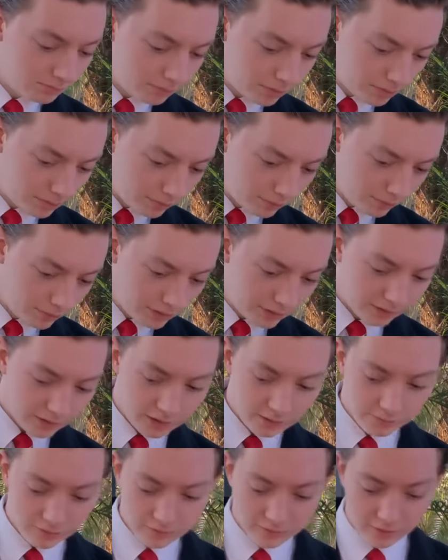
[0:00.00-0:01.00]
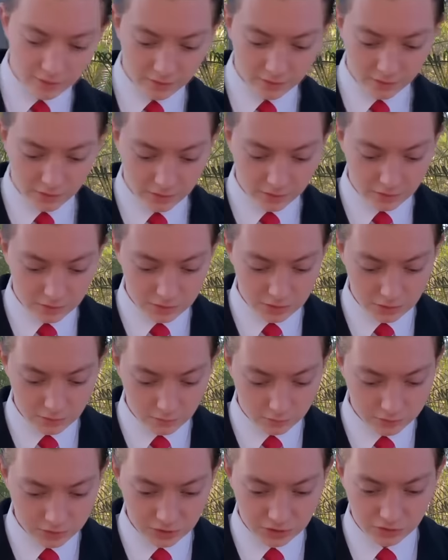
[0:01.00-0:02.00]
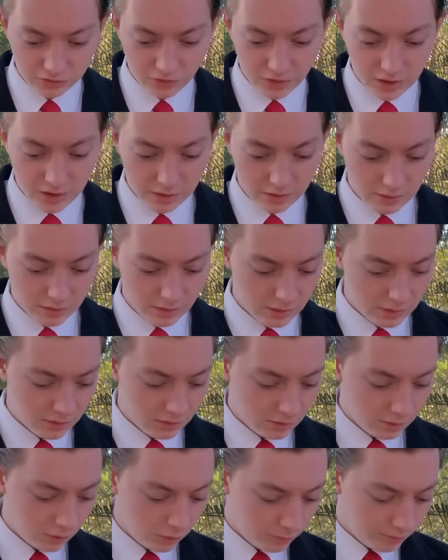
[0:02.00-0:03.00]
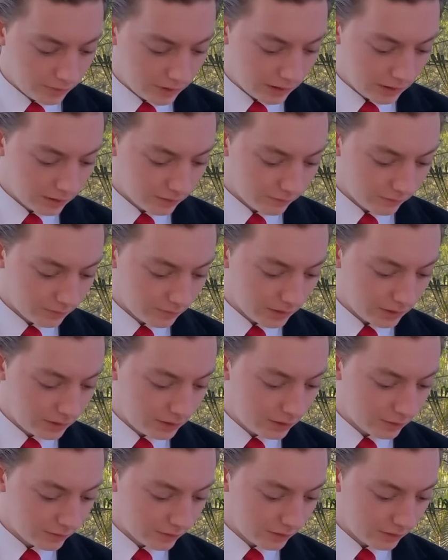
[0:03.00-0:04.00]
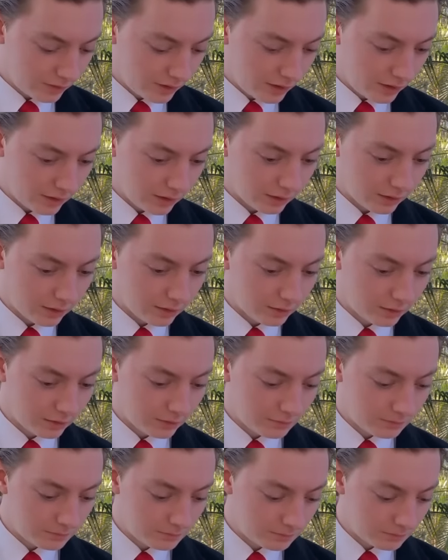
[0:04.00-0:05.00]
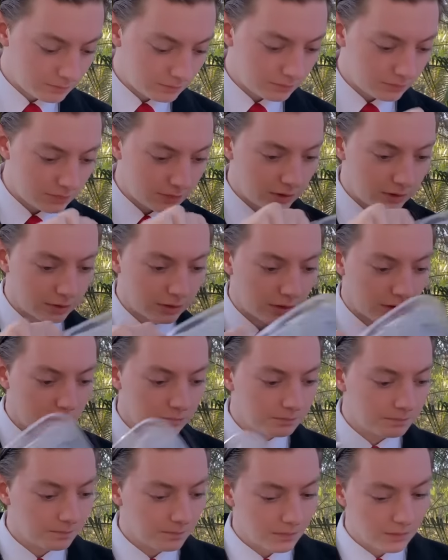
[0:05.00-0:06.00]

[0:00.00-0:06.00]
but boy, is that presenting an issue. We'll just try opening it from here instead, I guess. There you go.